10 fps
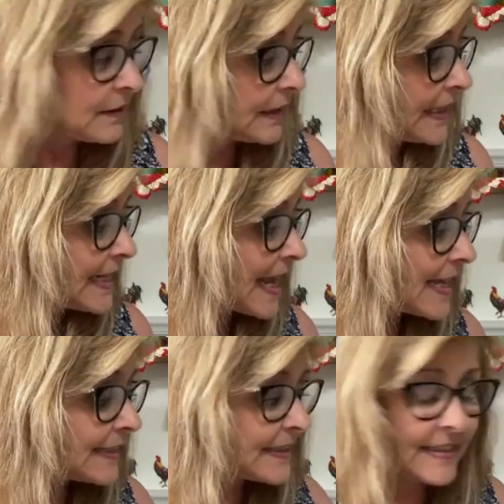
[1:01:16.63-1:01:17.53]

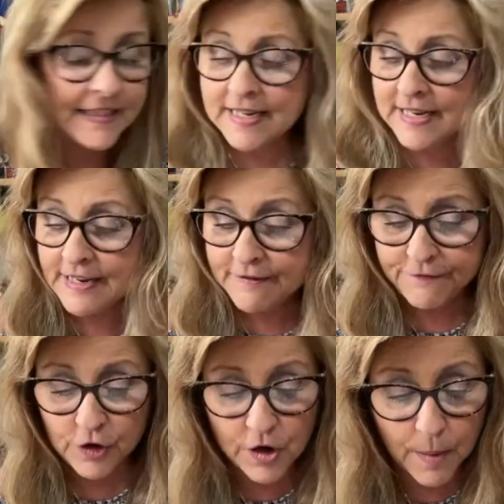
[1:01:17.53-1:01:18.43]
Leanne C
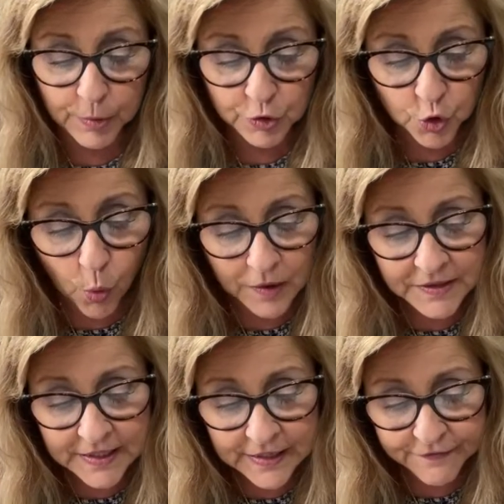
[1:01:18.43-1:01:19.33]
for number
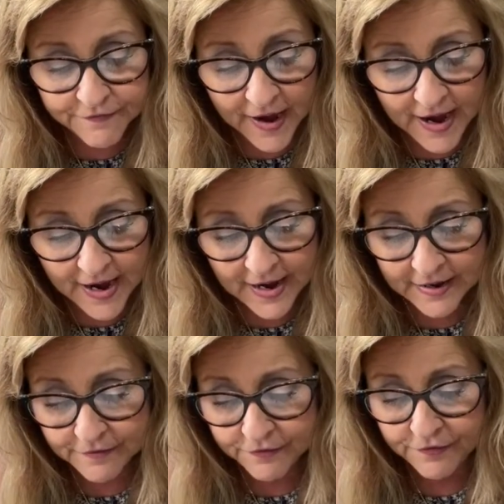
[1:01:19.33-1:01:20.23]
25.